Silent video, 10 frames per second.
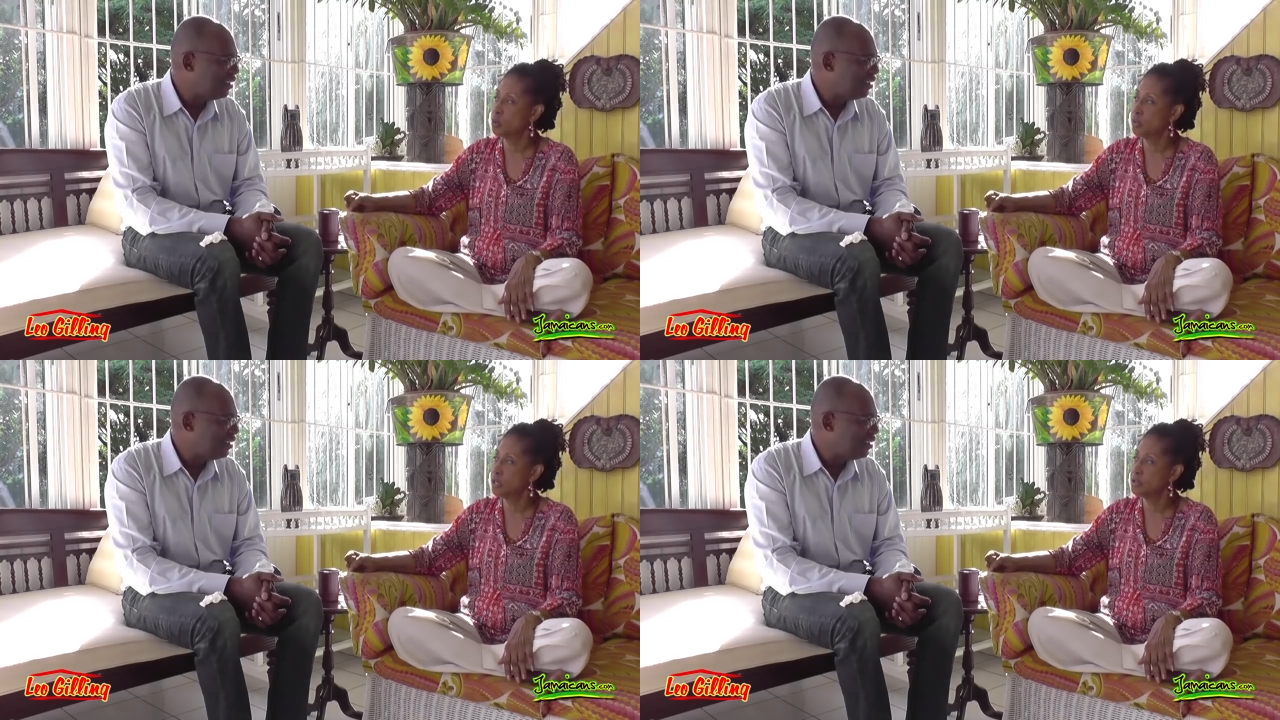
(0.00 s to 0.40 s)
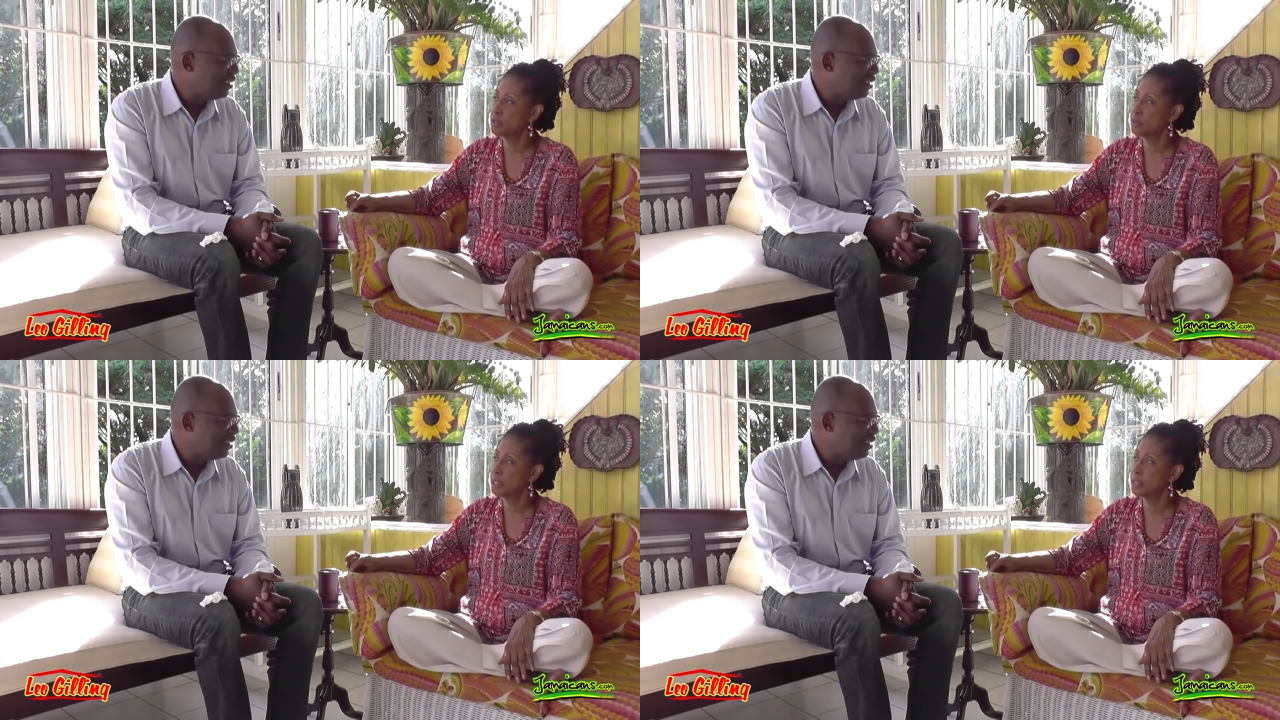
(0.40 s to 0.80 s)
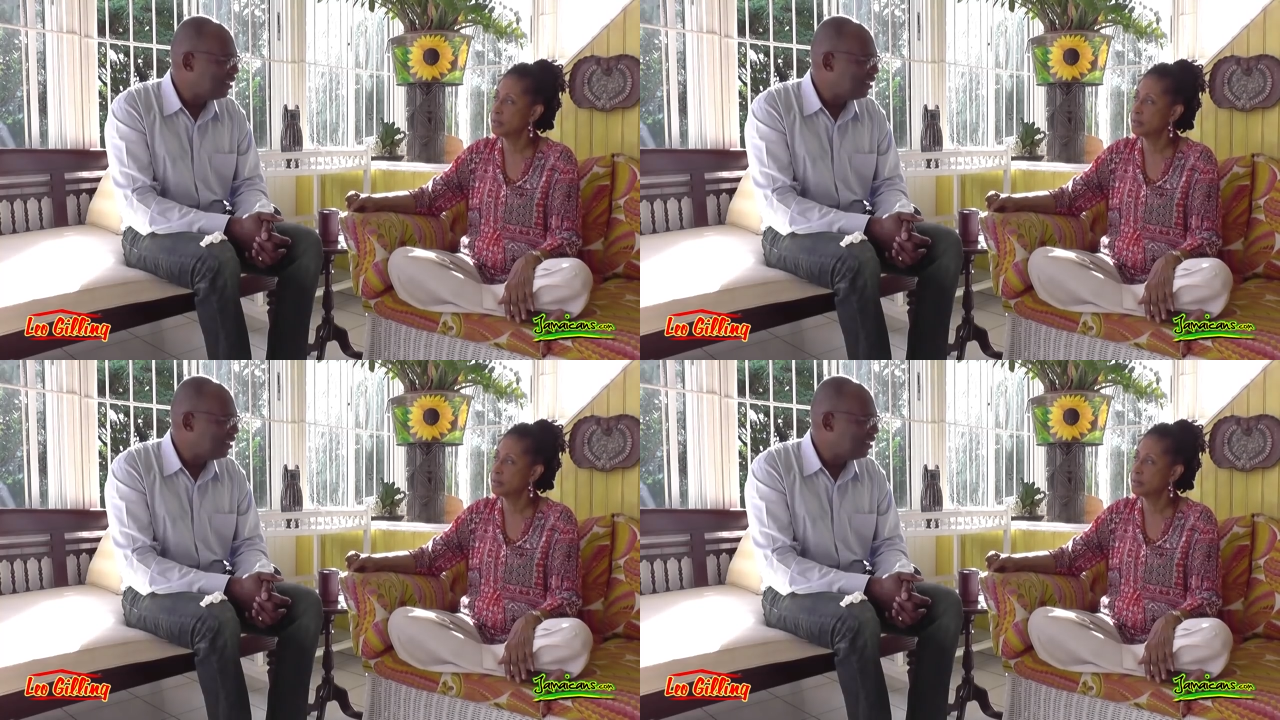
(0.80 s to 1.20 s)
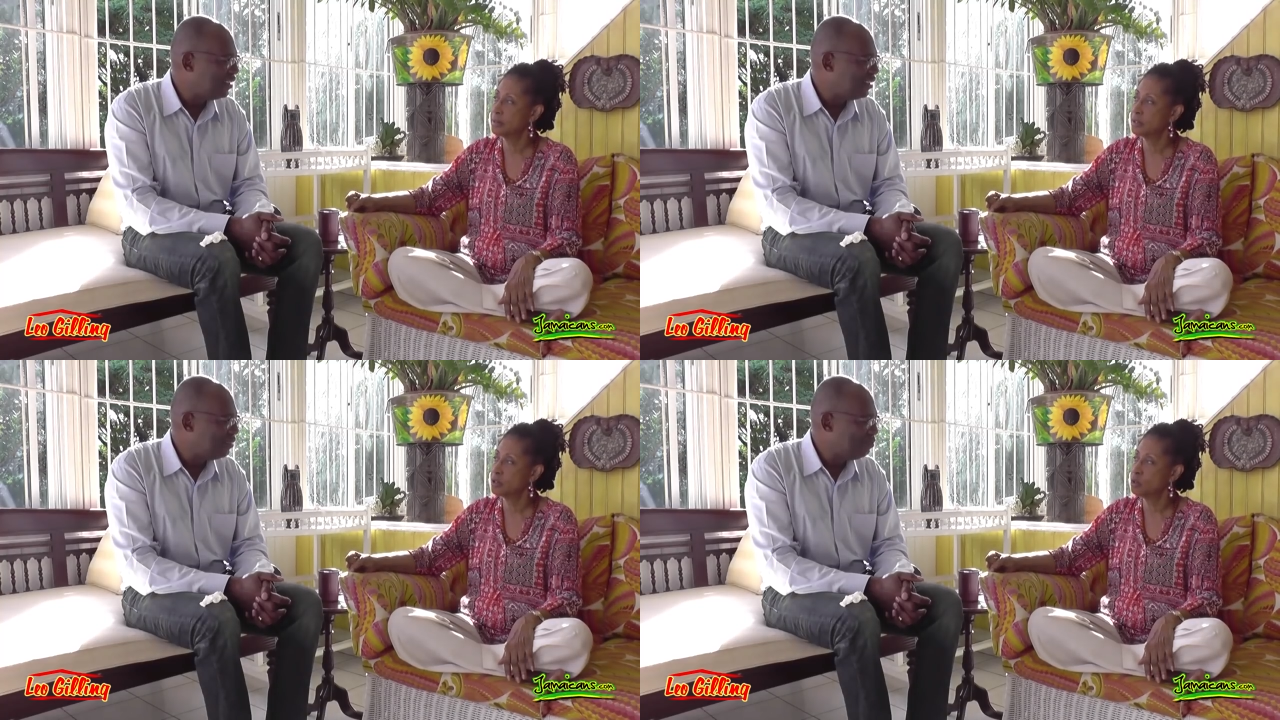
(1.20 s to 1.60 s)
Speaker 1: hold on to me.
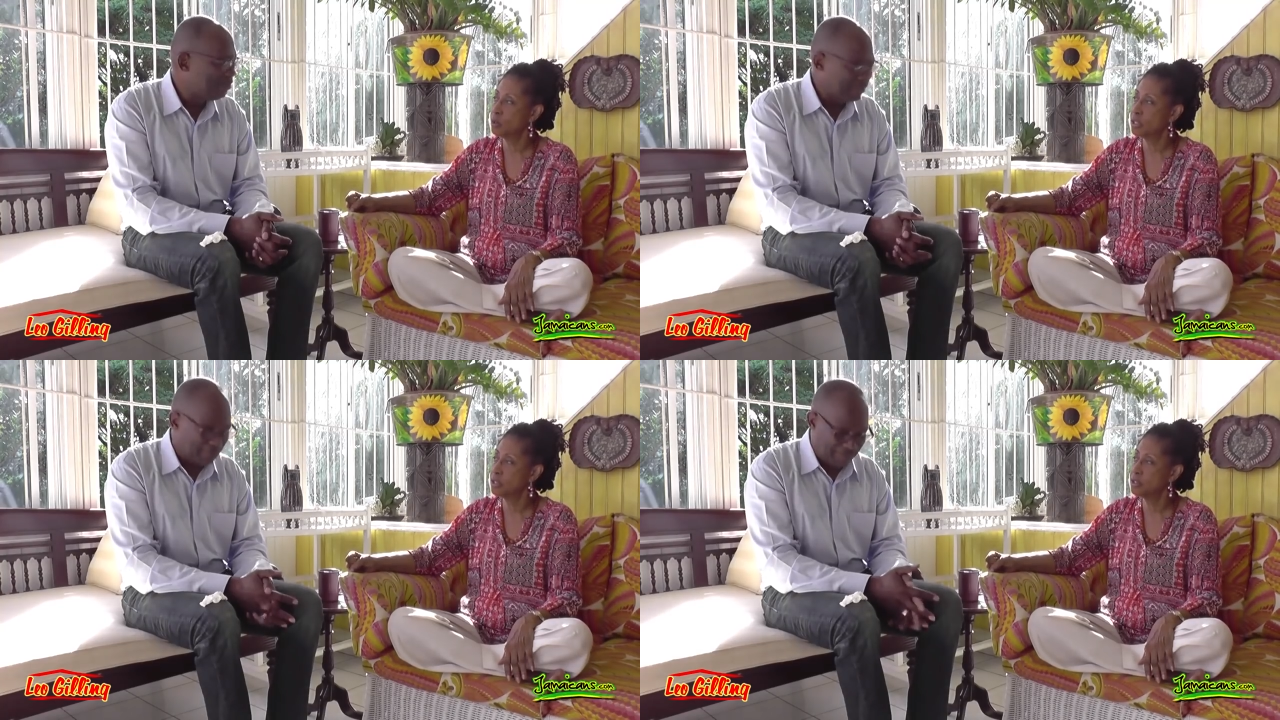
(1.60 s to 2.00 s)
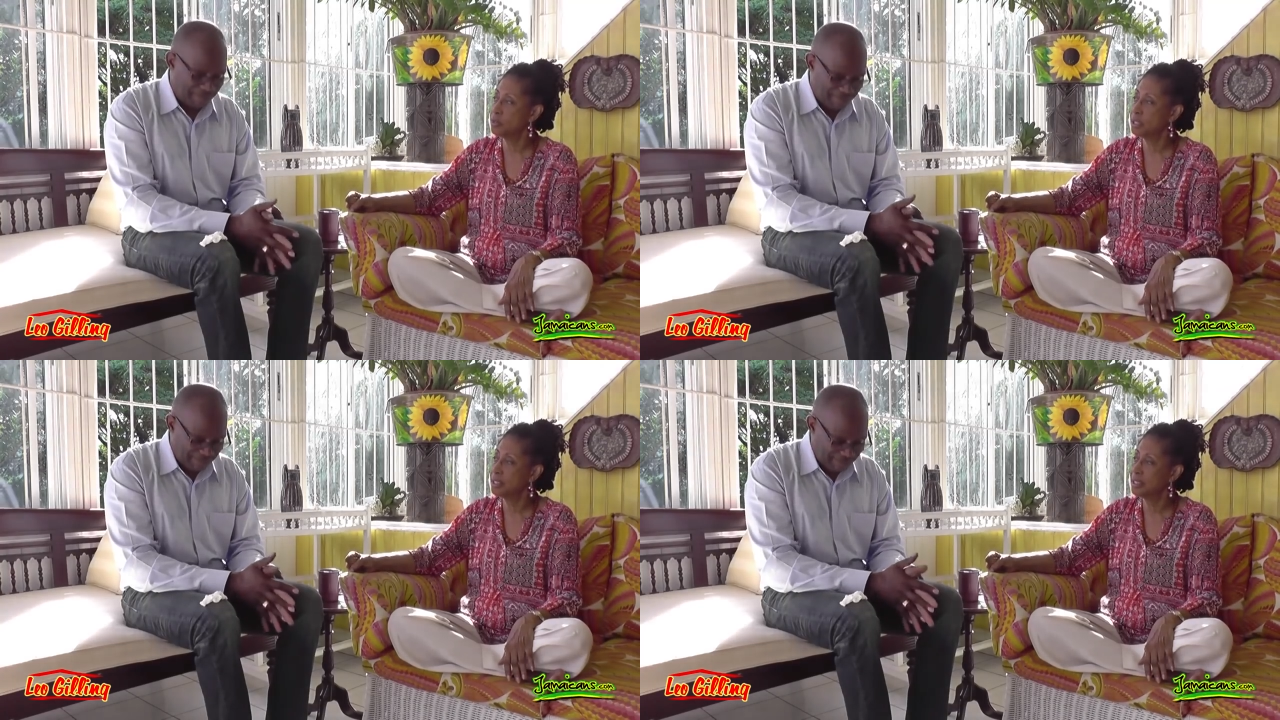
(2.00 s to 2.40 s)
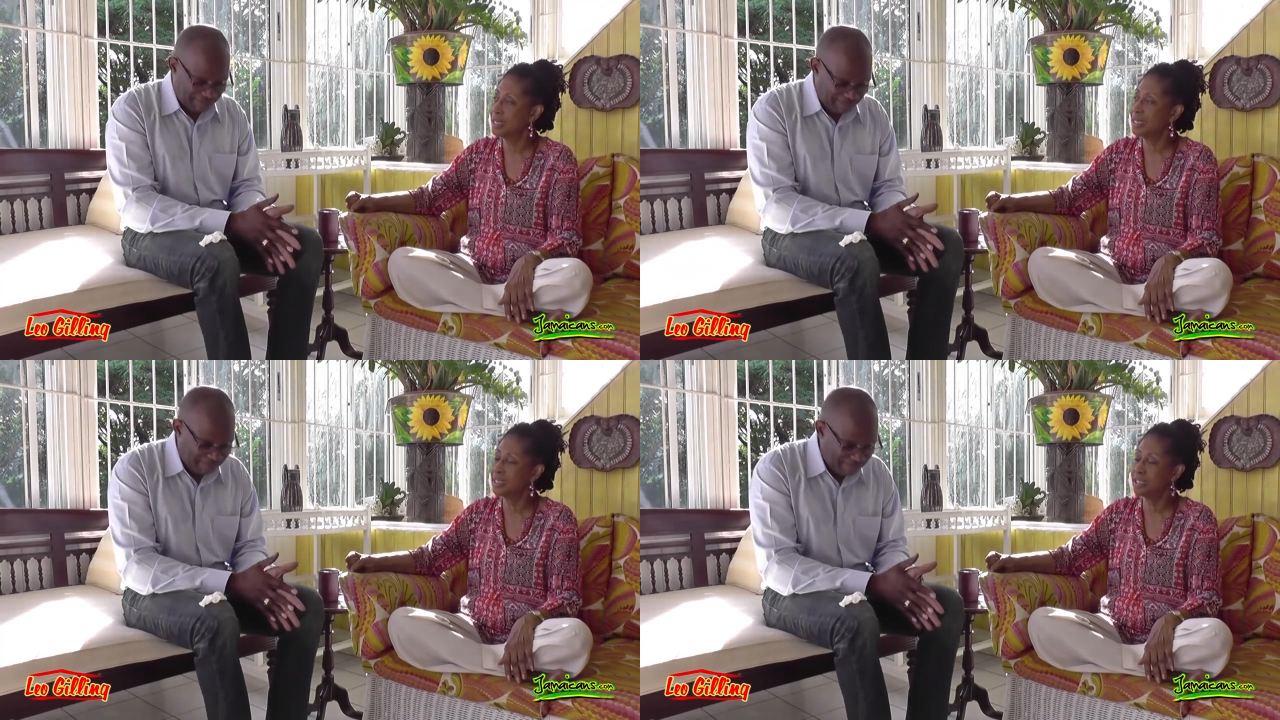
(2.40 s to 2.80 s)
Just hold on to me. I'll